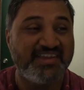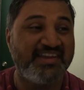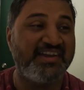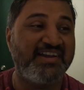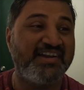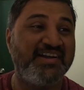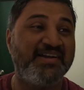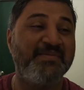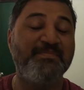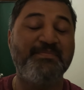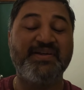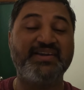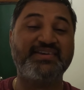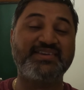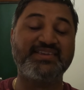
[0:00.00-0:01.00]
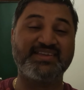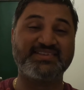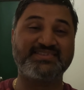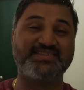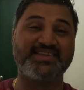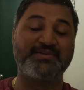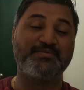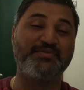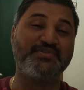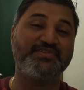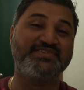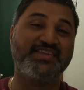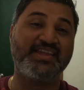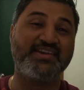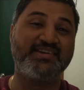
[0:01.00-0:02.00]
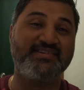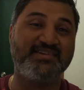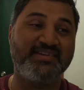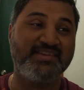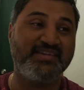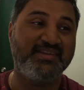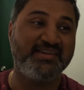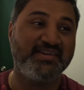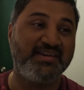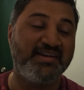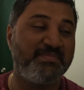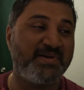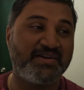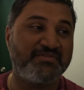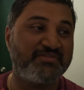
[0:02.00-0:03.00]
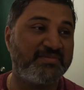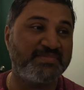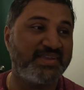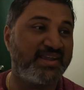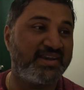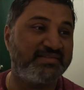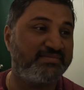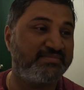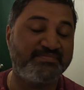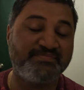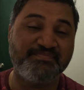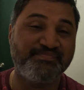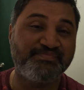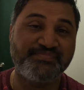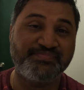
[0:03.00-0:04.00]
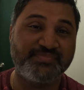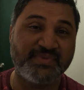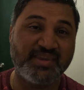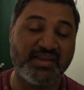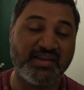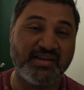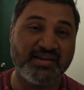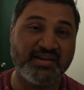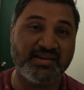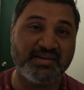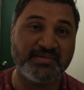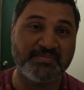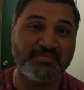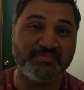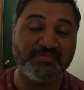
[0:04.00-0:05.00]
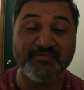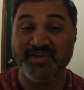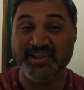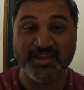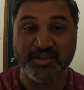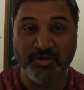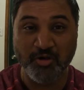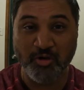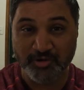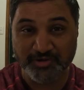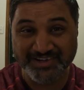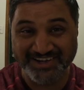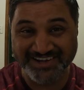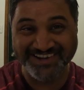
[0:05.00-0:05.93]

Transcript: Uh, but yes, that was that. Apart from that, uh, very hot.